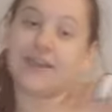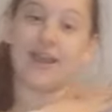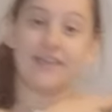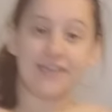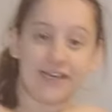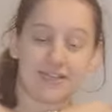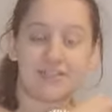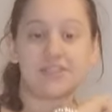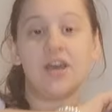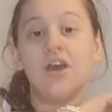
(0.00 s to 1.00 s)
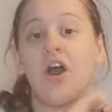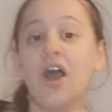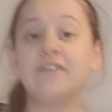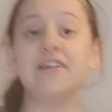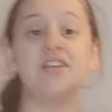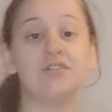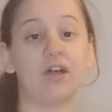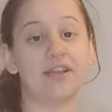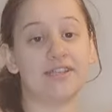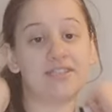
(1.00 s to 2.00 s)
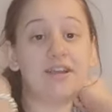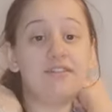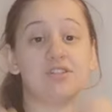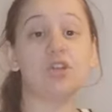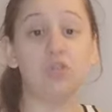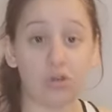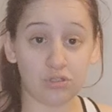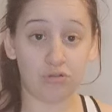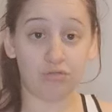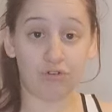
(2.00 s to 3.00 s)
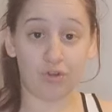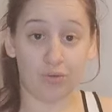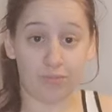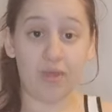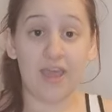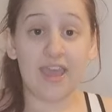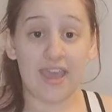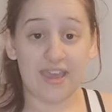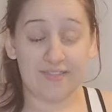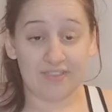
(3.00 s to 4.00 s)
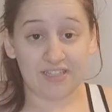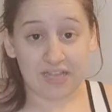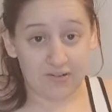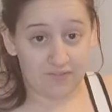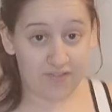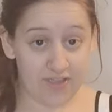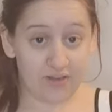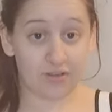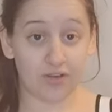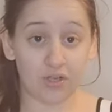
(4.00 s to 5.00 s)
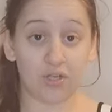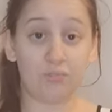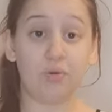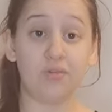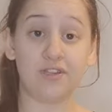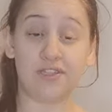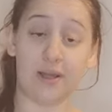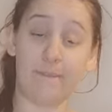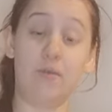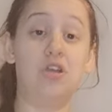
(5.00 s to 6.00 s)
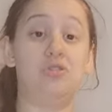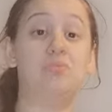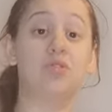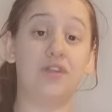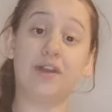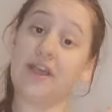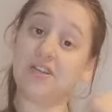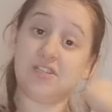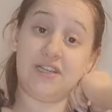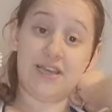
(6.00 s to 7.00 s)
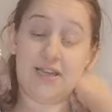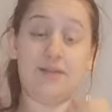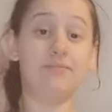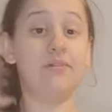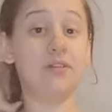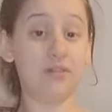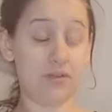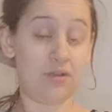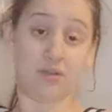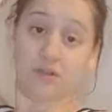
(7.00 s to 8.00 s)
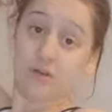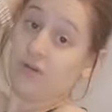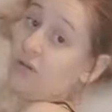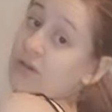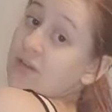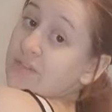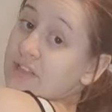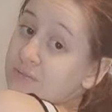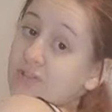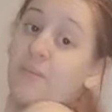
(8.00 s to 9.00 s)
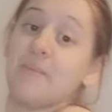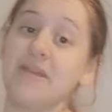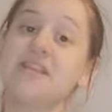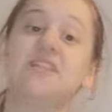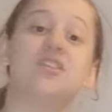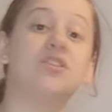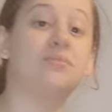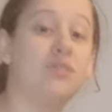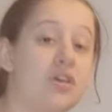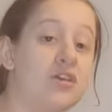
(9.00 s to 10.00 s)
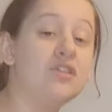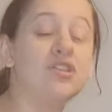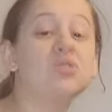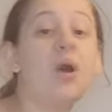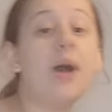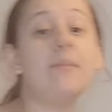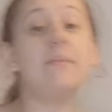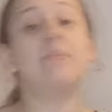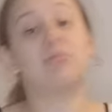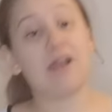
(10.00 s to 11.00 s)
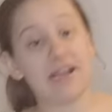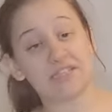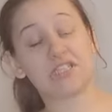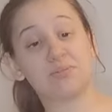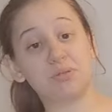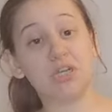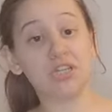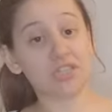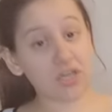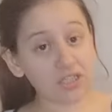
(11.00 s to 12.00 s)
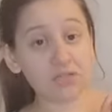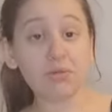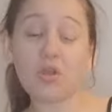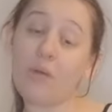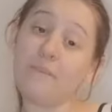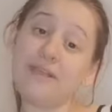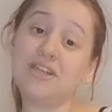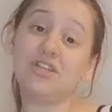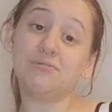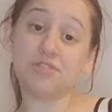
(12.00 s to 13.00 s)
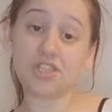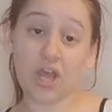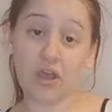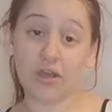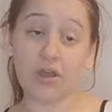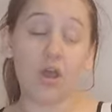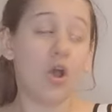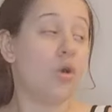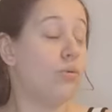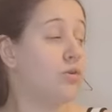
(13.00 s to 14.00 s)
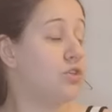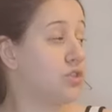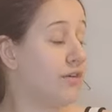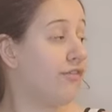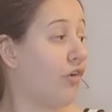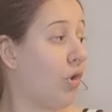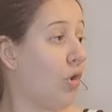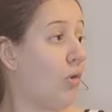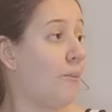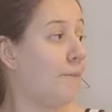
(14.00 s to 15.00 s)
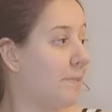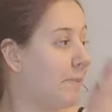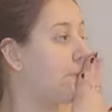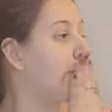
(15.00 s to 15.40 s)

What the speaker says: yes, I really do like this. There is a lot of room in this outfit. Like, I could pull this down much more than I actually am. Like, this was a medium, so I'm impressed, because last time I got a medium skirt was from